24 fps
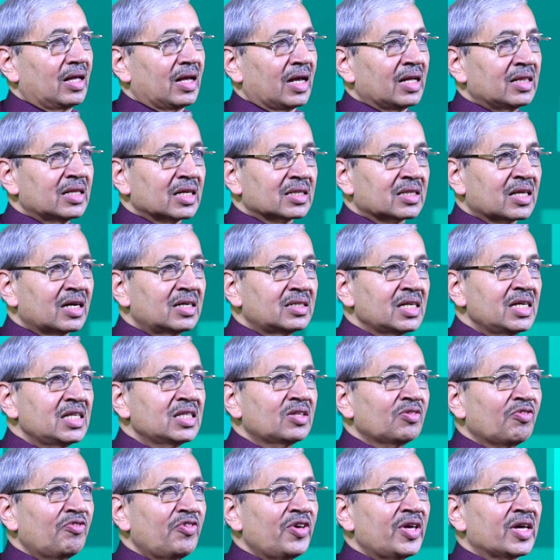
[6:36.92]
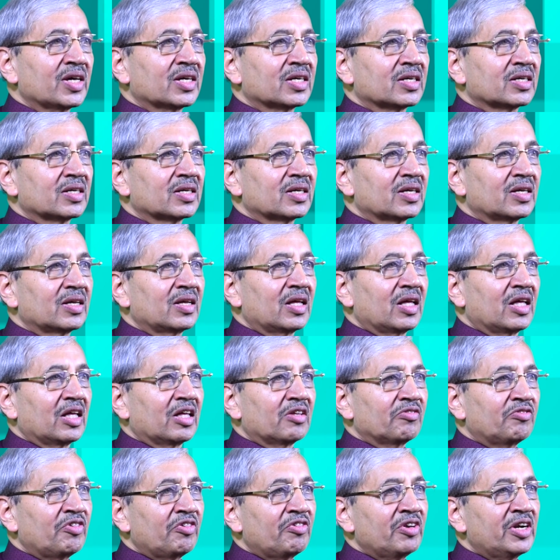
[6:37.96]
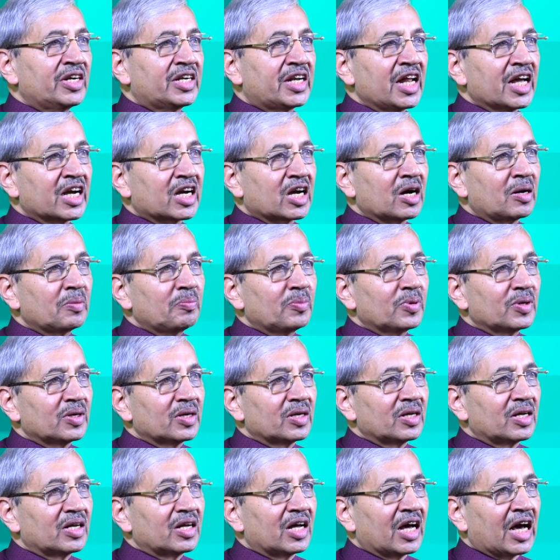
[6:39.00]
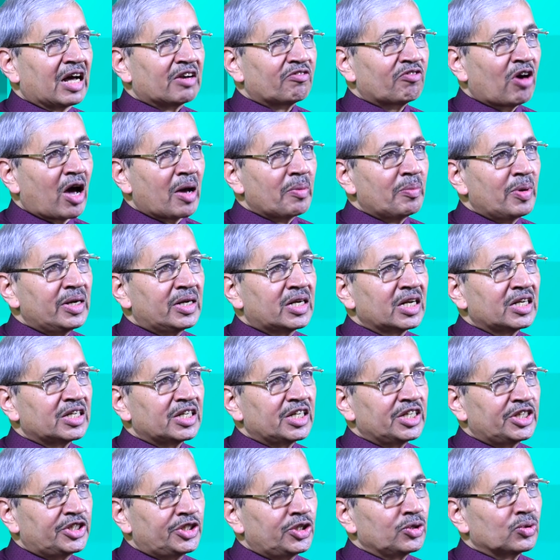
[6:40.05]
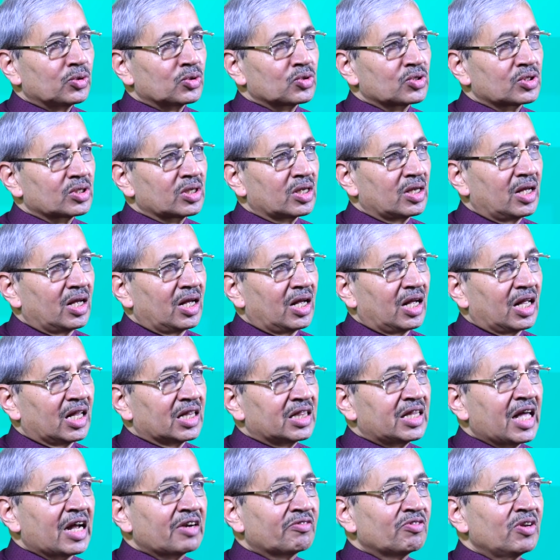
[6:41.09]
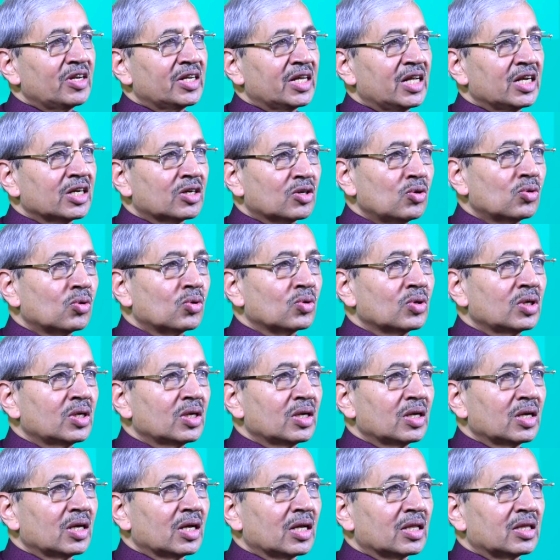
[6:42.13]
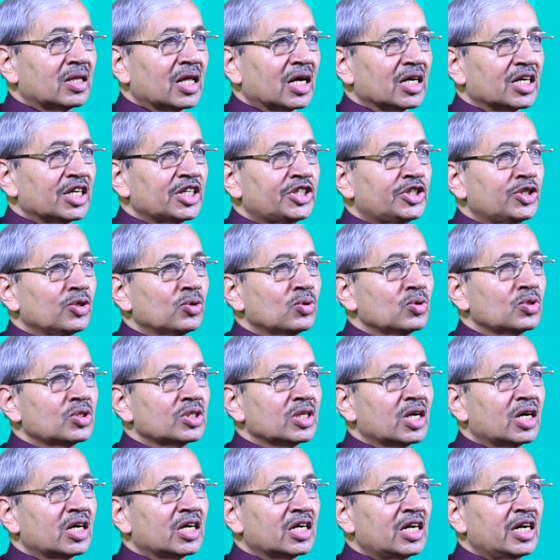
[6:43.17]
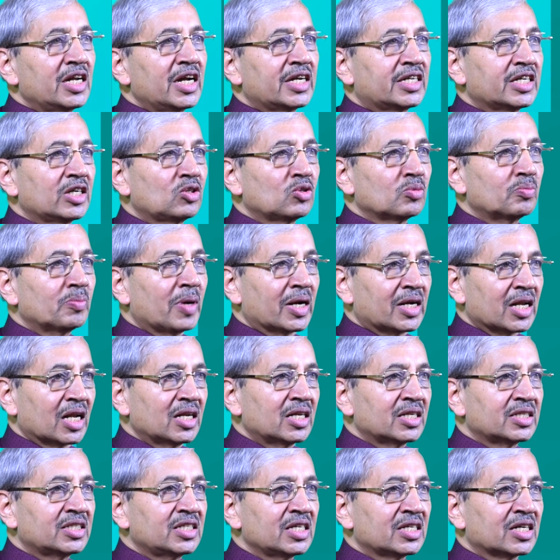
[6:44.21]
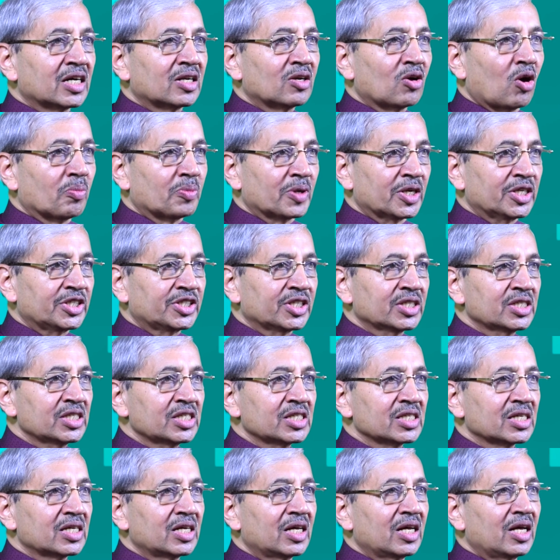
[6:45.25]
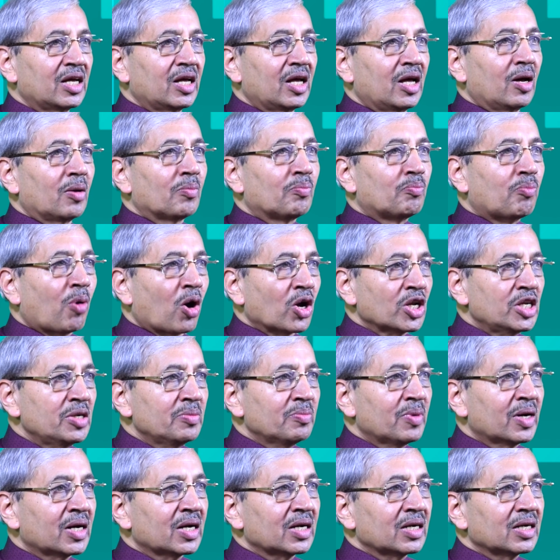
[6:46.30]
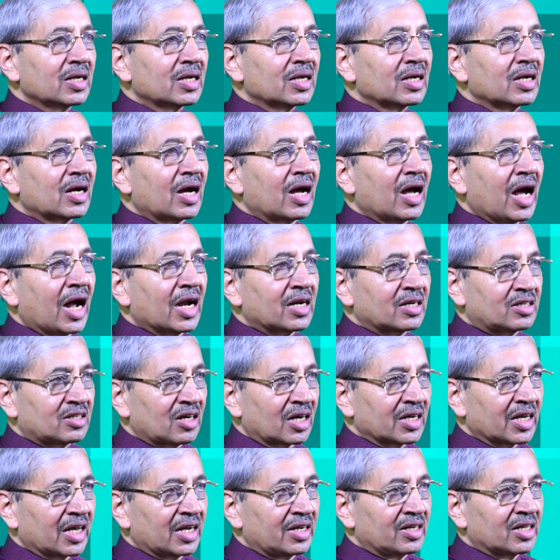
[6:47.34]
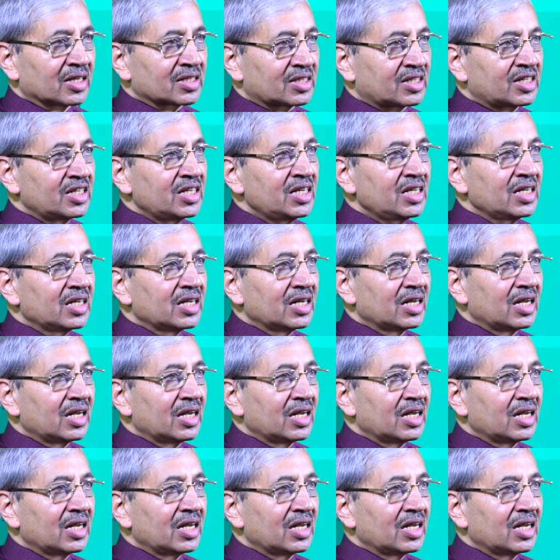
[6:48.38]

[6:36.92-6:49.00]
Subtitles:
In the 13th week, we will take up environmental issues that will include the issues related to metallurgical operations, polymer and drug industry,